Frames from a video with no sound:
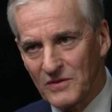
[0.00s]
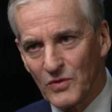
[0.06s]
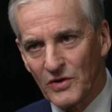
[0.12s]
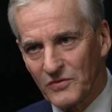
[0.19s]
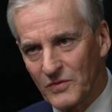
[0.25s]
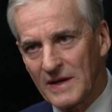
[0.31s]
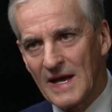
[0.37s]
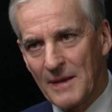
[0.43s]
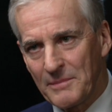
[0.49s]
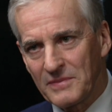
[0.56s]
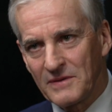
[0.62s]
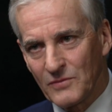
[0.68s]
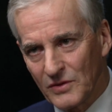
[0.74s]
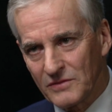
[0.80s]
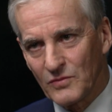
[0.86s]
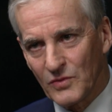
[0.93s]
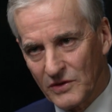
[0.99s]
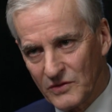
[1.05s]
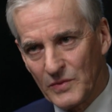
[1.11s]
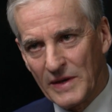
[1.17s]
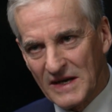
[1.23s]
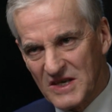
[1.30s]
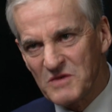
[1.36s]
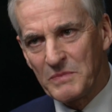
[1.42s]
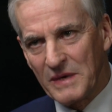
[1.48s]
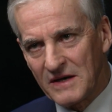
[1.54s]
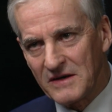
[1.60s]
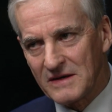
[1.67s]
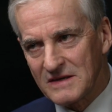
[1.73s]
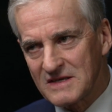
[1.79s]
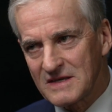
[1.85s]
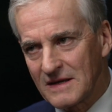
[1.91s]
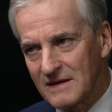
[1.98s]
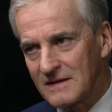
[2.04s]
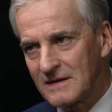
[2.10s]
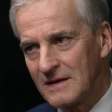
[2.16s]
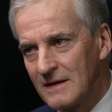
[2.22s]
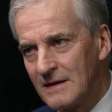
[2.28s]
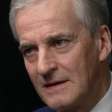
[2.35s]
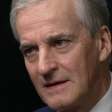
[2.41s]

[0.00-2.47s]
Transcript: with what we, hap- what, what we experience then,